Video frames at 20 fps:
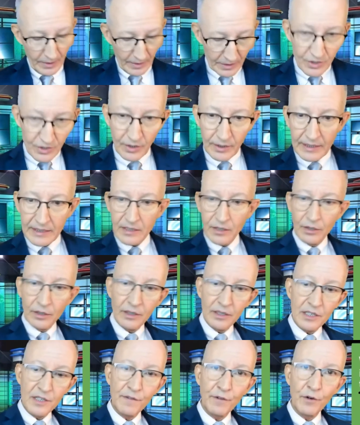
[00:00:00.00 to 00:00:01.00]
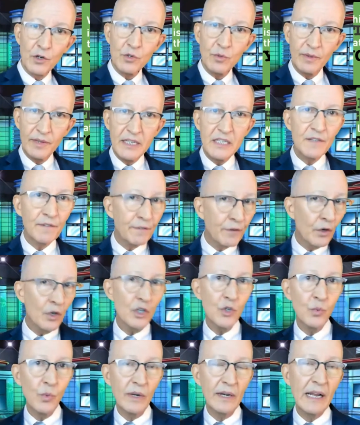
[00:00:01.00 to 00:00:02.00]
So let's look at this first one. This
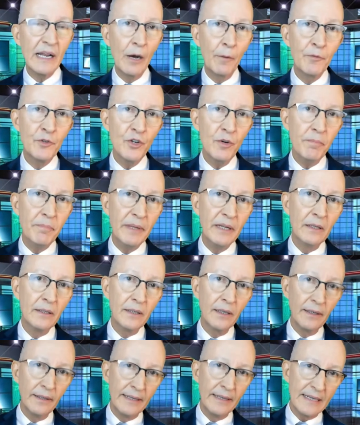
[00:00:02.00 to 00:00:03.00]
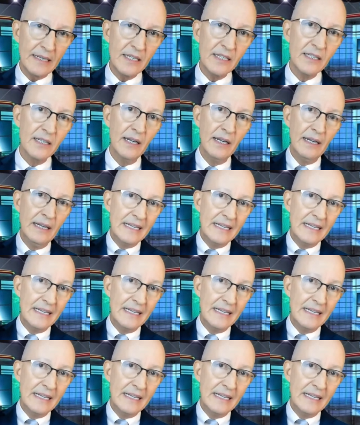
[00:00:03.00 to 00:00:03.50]
first one helps you build a list,